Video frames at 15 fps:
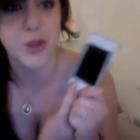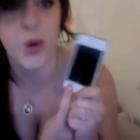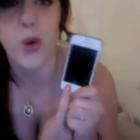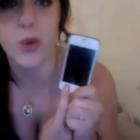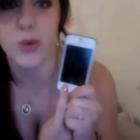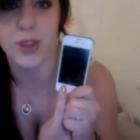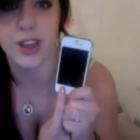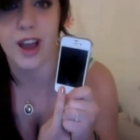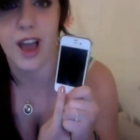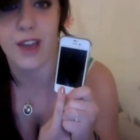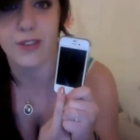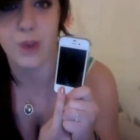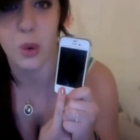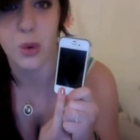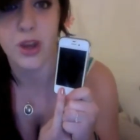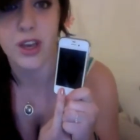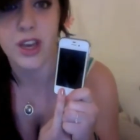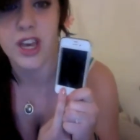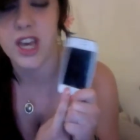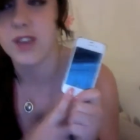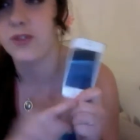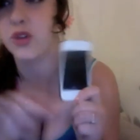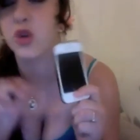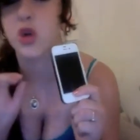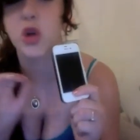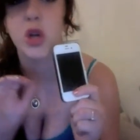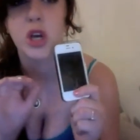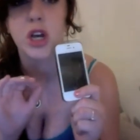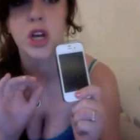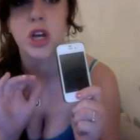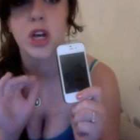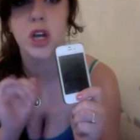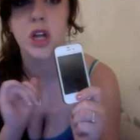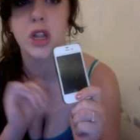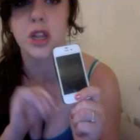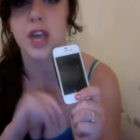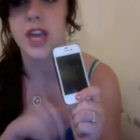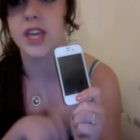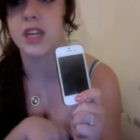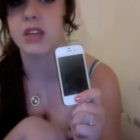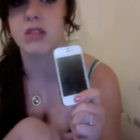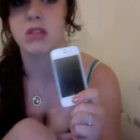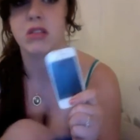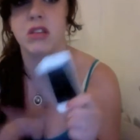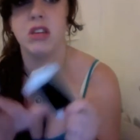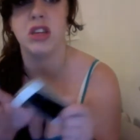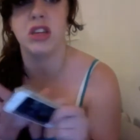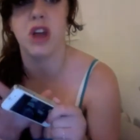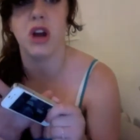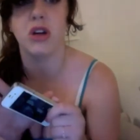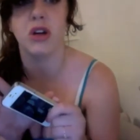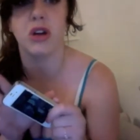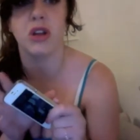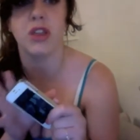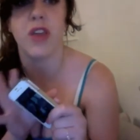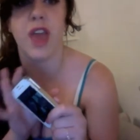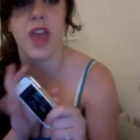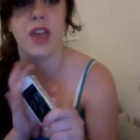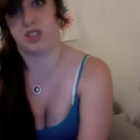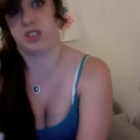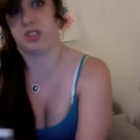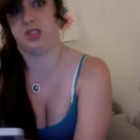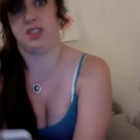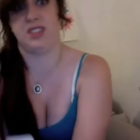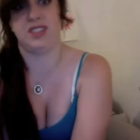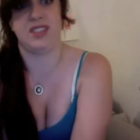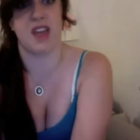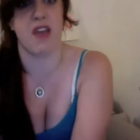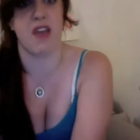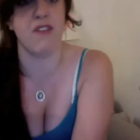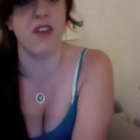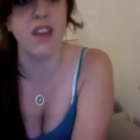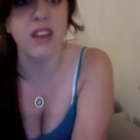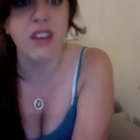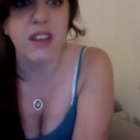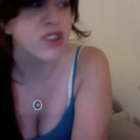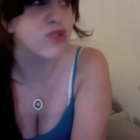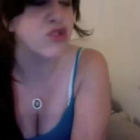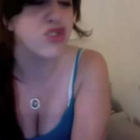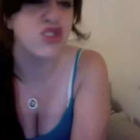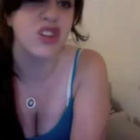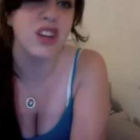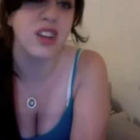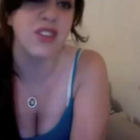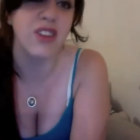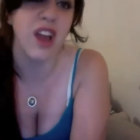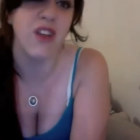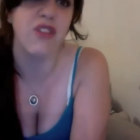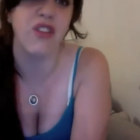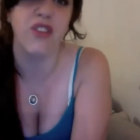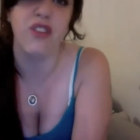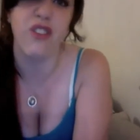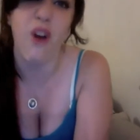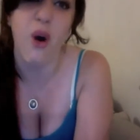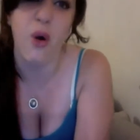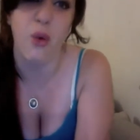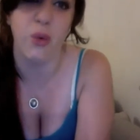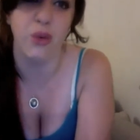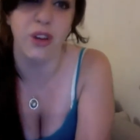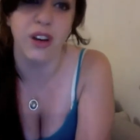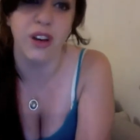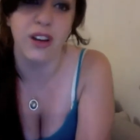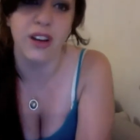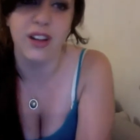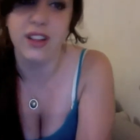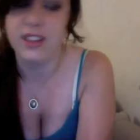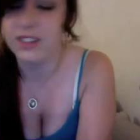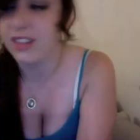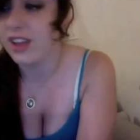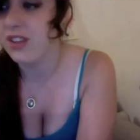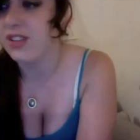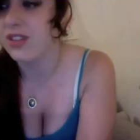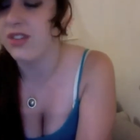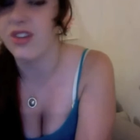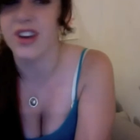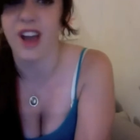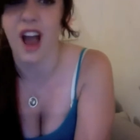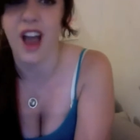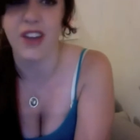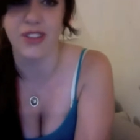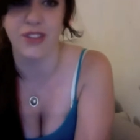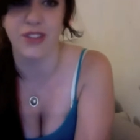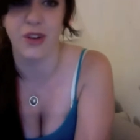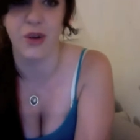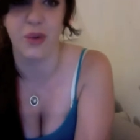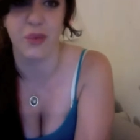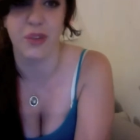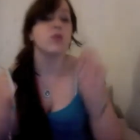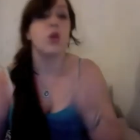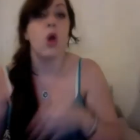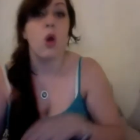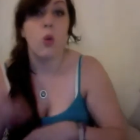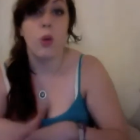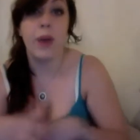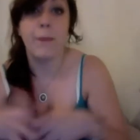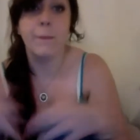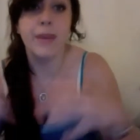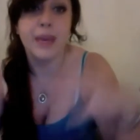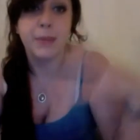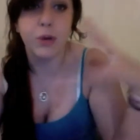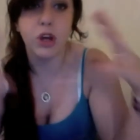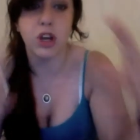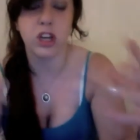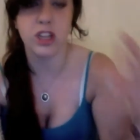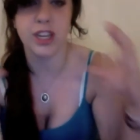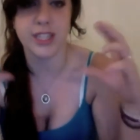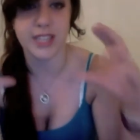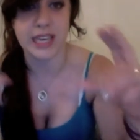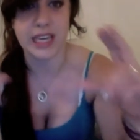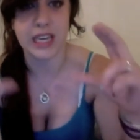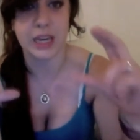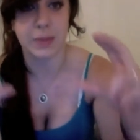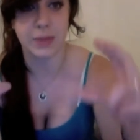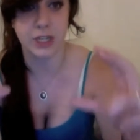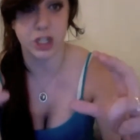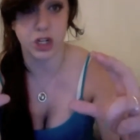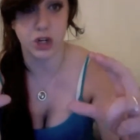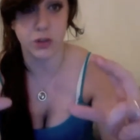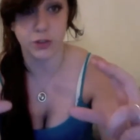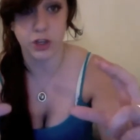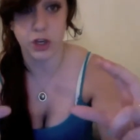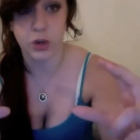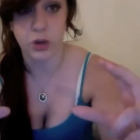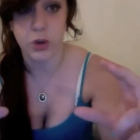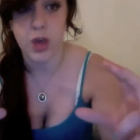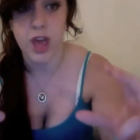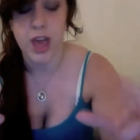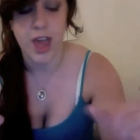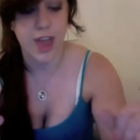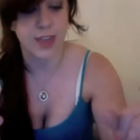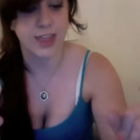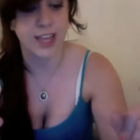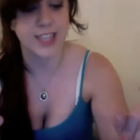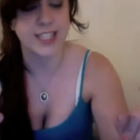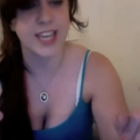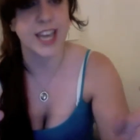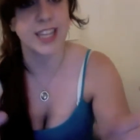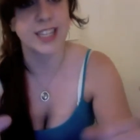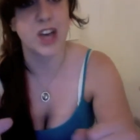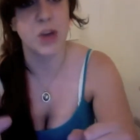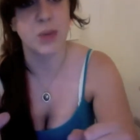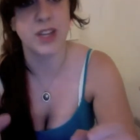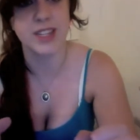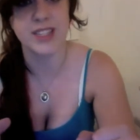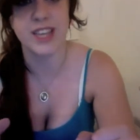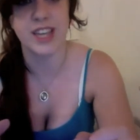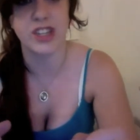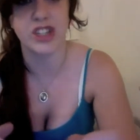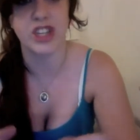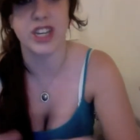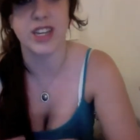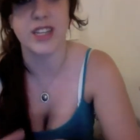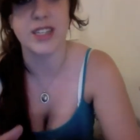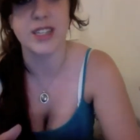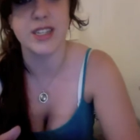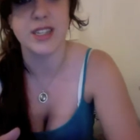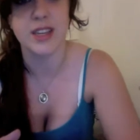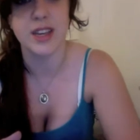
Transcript: old with an iPhone. If you're like younger than seven, you shouldn't even have a phone, let alone an iPhone. When people are like taking a picture of you and they say, tell me to say cheese,